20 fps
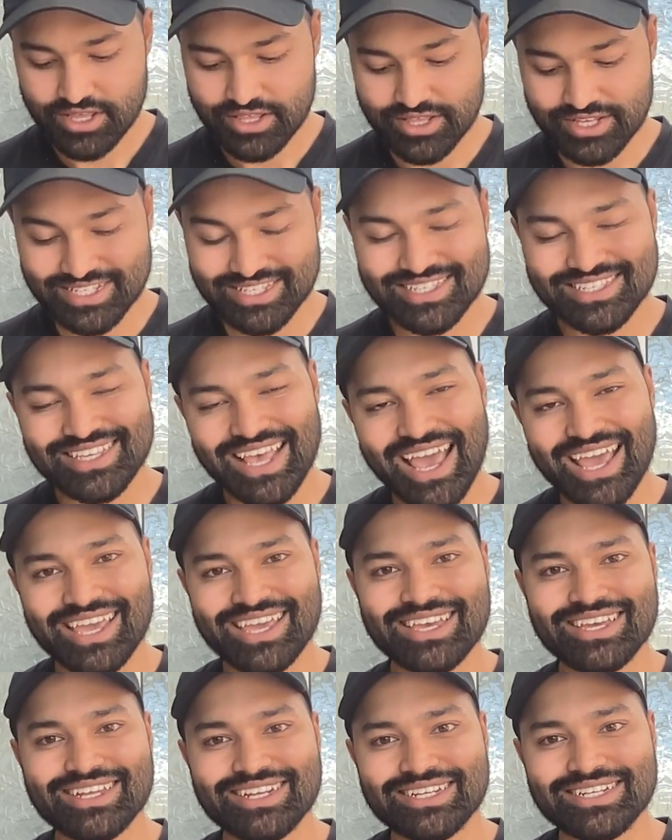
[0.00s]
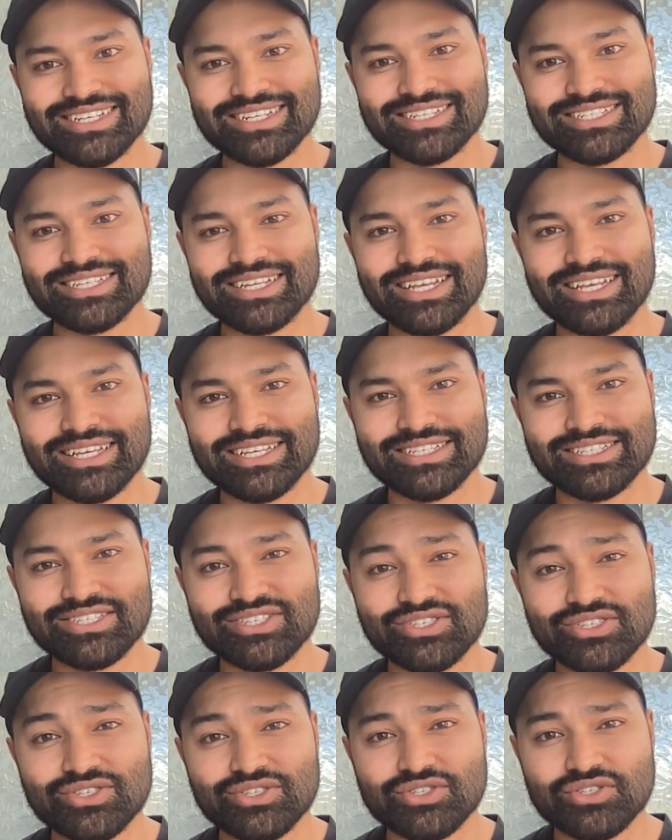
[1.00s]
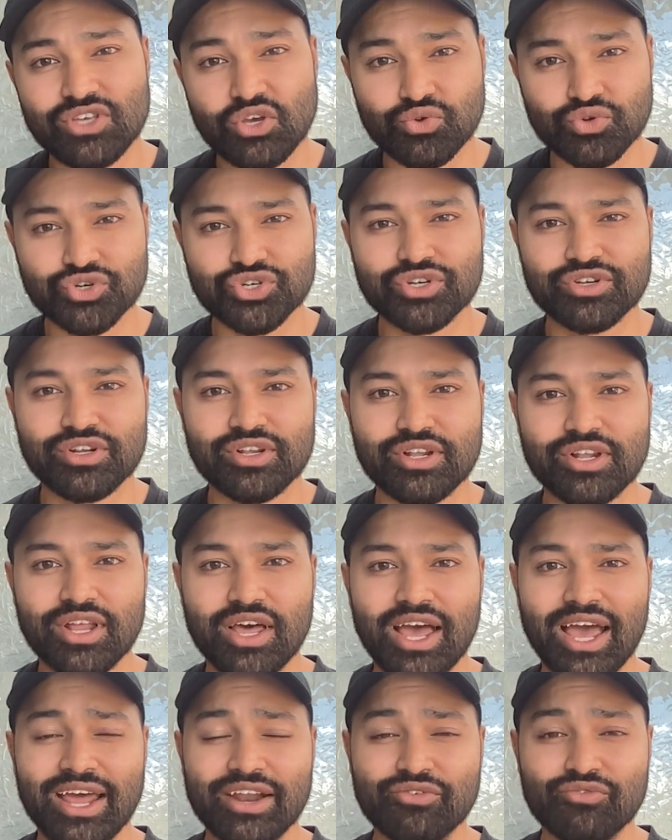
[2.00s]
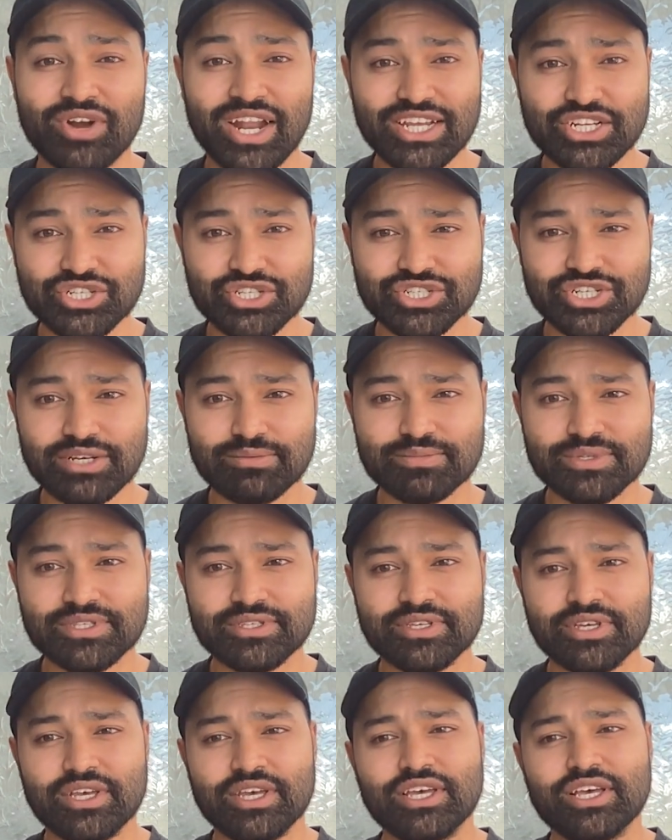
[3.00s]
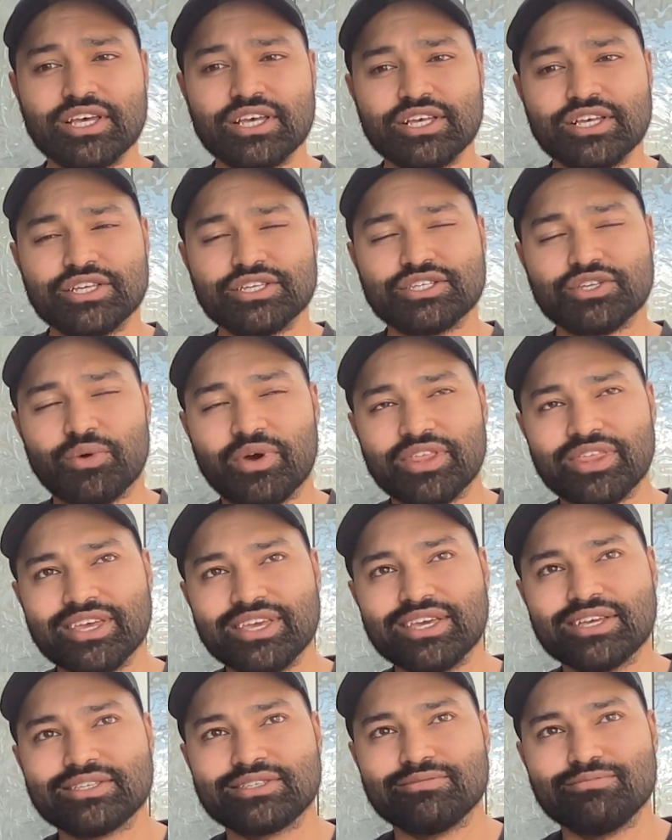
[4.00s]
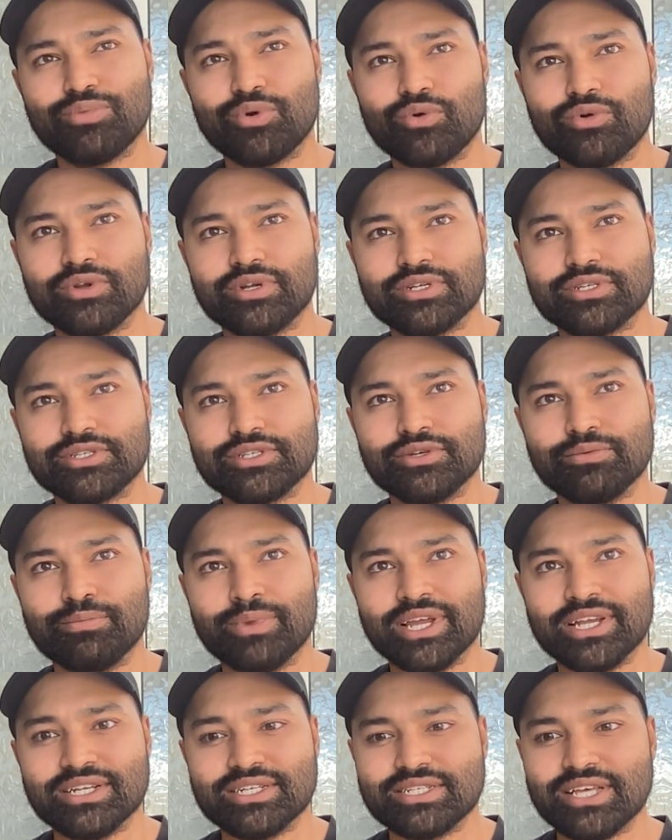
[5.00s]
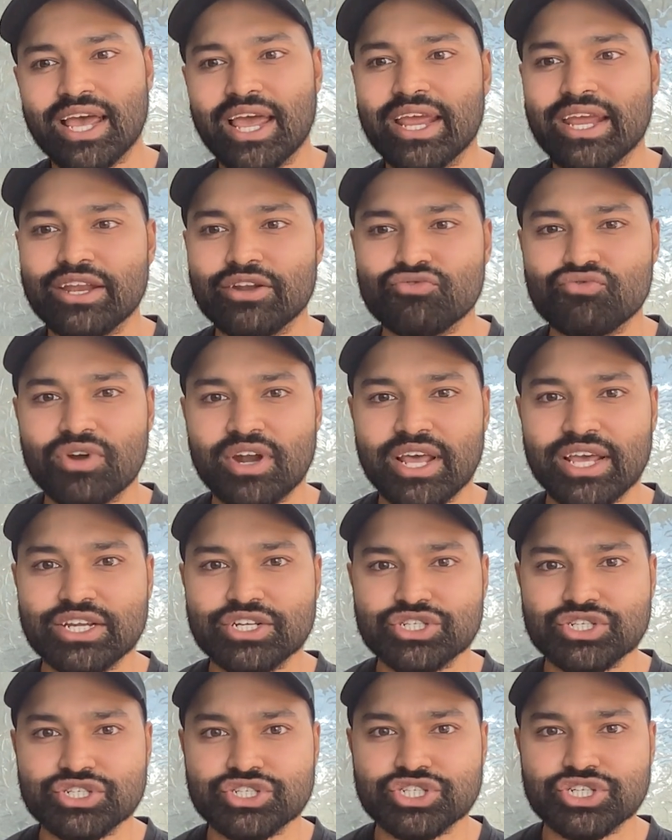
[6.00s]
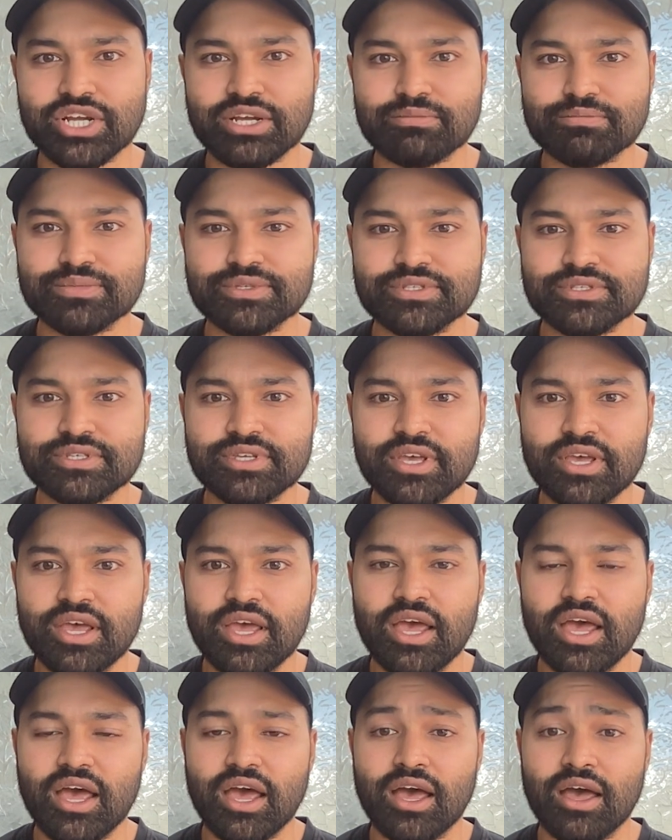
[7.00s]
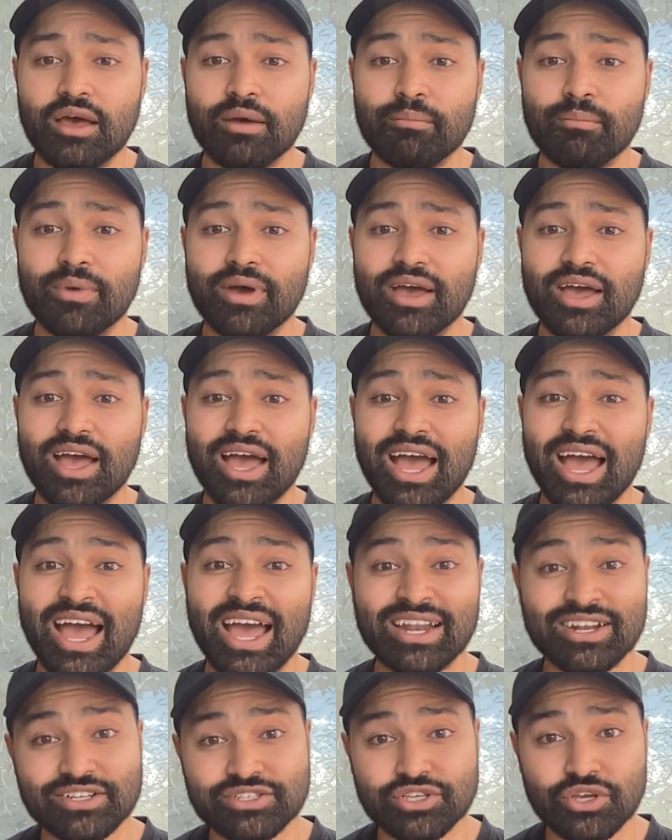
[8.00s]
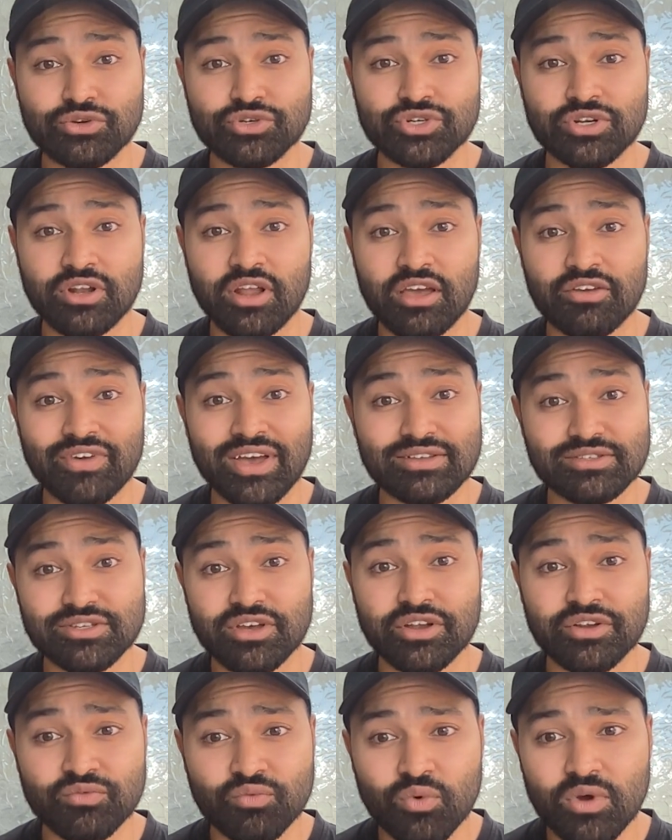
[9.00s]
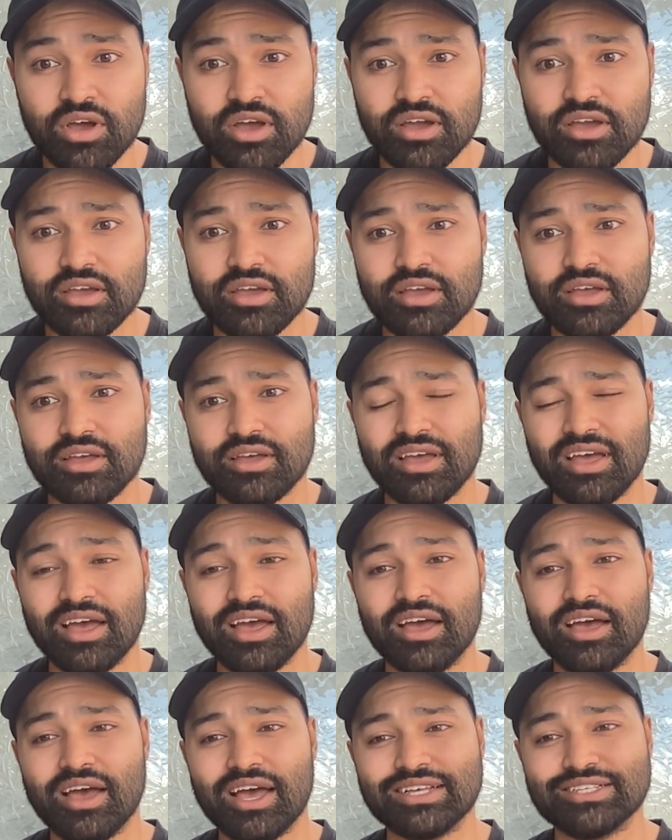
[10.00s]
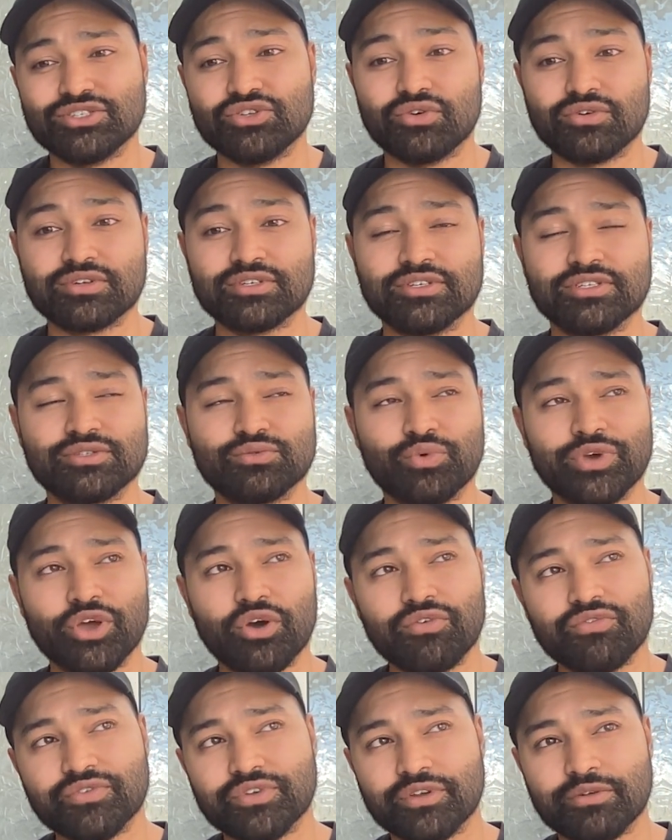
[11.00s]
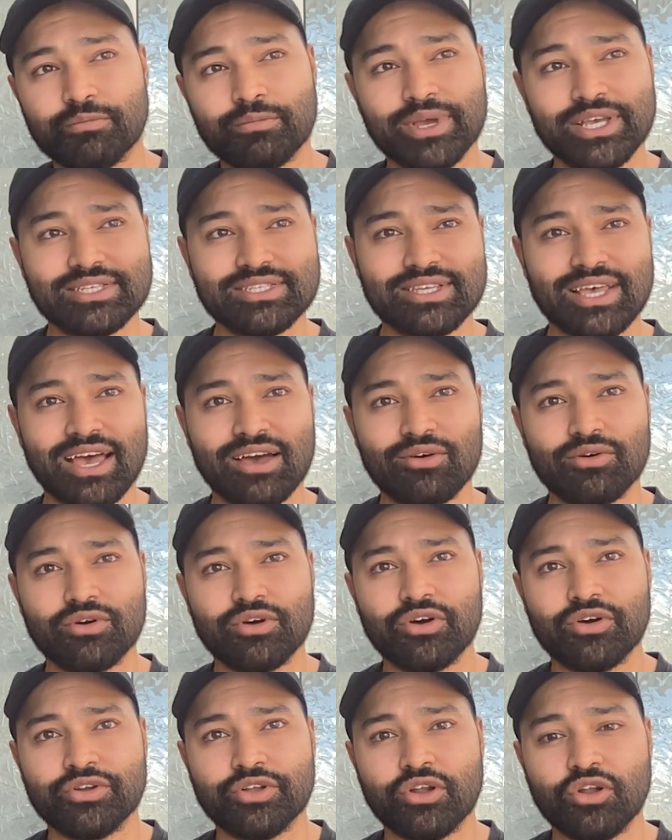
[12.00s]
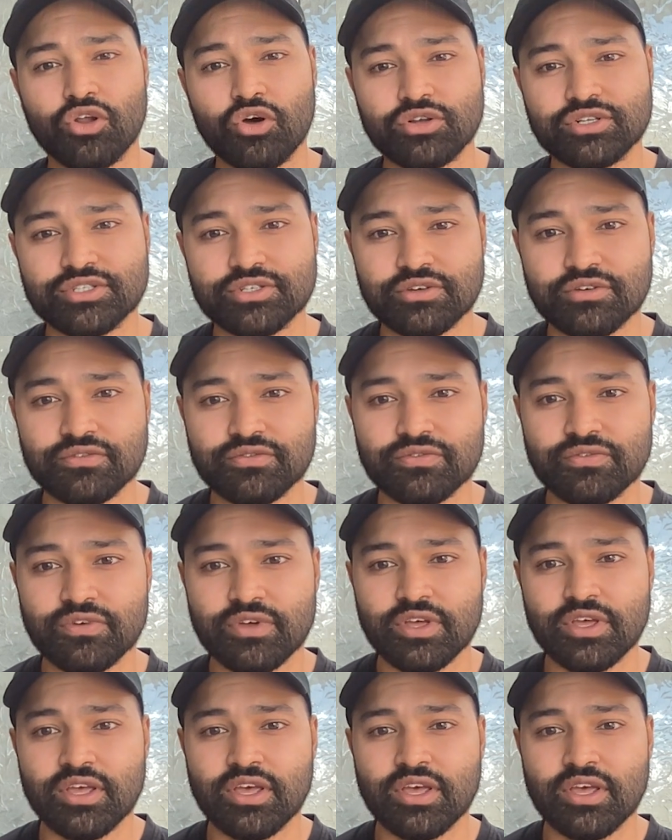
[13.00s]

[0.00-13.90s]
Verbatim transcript: The second is social and relationships. So I think it's important to maintain relationships um, and a social life outside of work. Uh, as doctors, we often miss out on a lot of